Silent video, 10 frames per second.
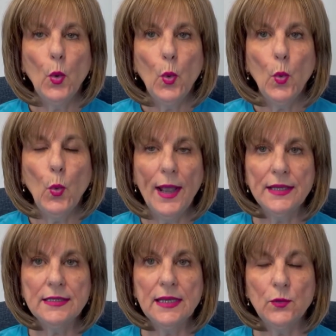when
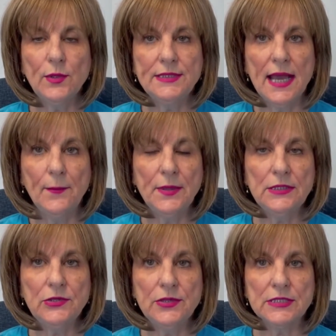can we tap
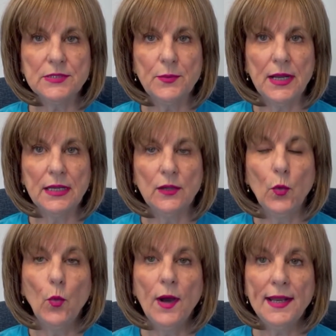into this money?
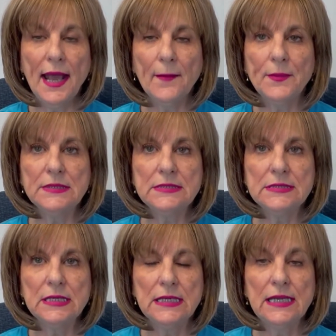What happens
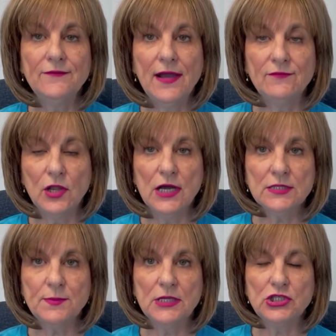if I've lost
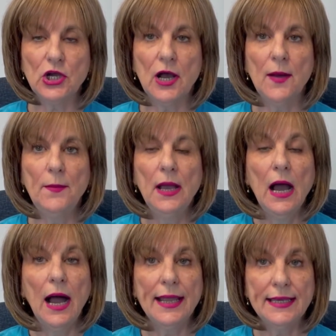my job,
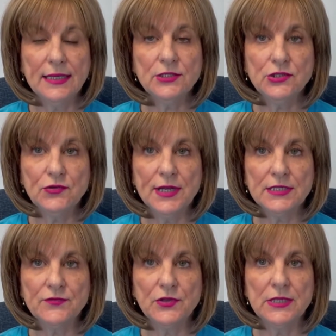I get to
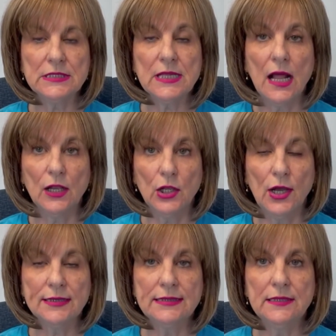transfer this
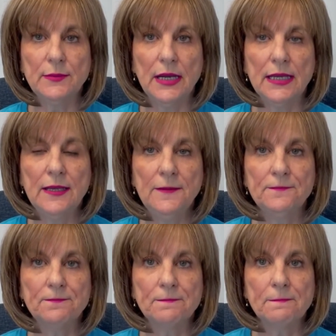locked-in money,
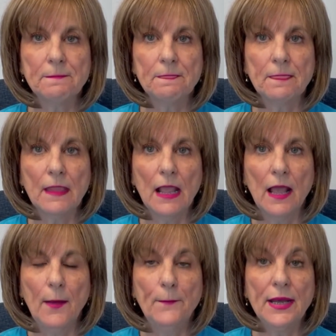
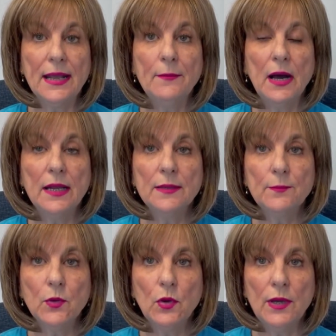but I'm
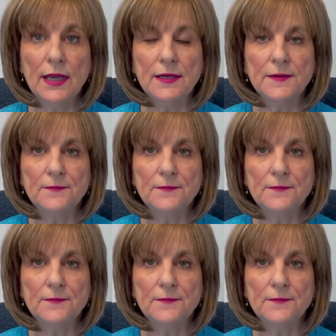unemployed?